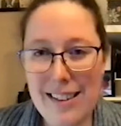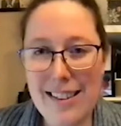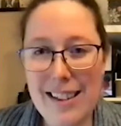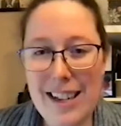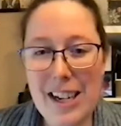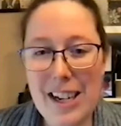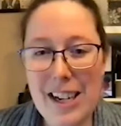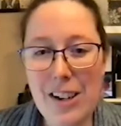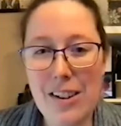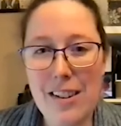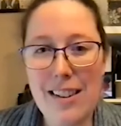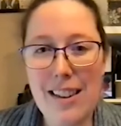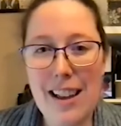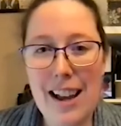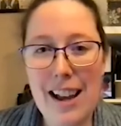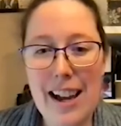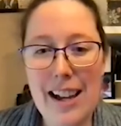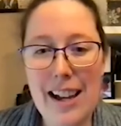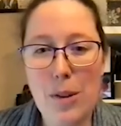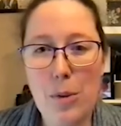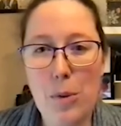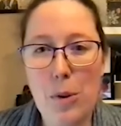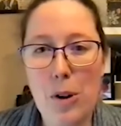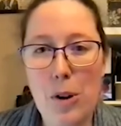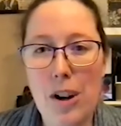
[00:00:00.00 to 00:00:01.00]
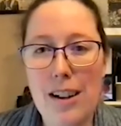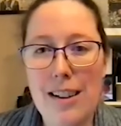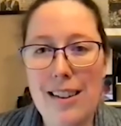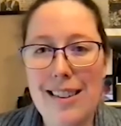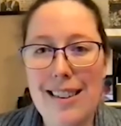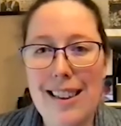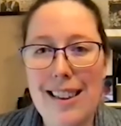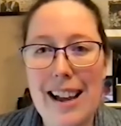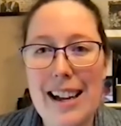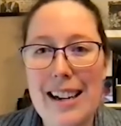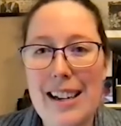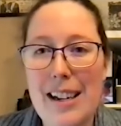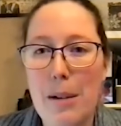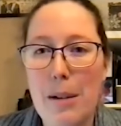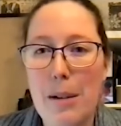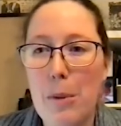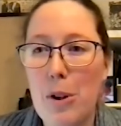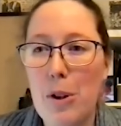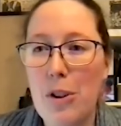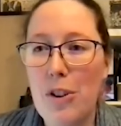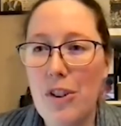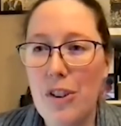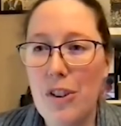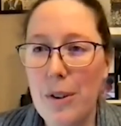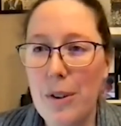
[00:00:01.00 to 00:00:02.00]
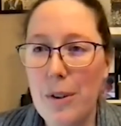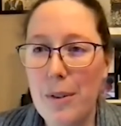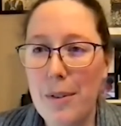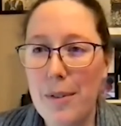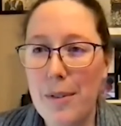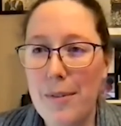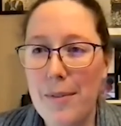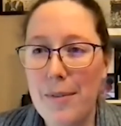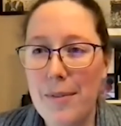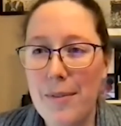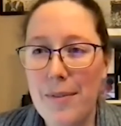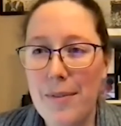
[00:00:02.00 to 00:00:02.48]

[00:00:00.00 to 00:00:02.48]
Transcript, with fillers: see your slides. We're on slide number two.